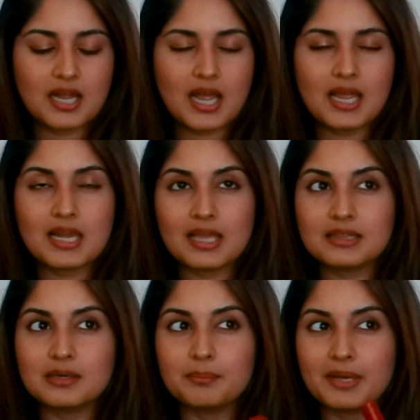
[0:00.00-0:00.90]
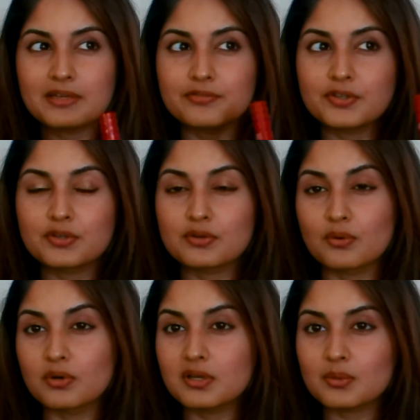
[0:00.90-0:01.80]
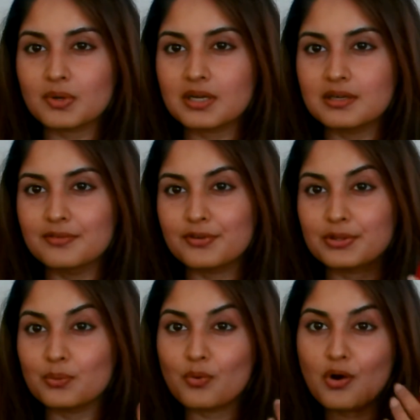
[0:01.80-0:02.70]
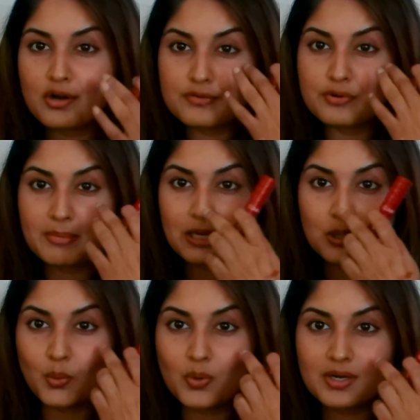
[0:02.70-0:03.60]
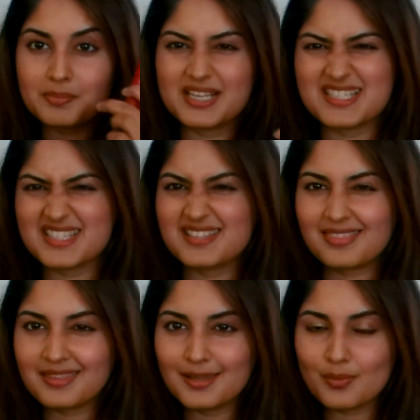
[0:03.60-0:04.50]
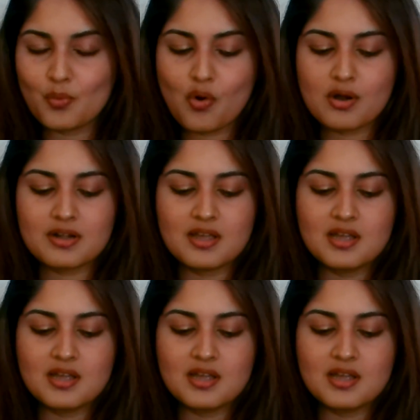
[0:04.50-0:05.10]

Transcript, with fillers: I like the Benefit roller one for the wand for my lower because it's a thin wand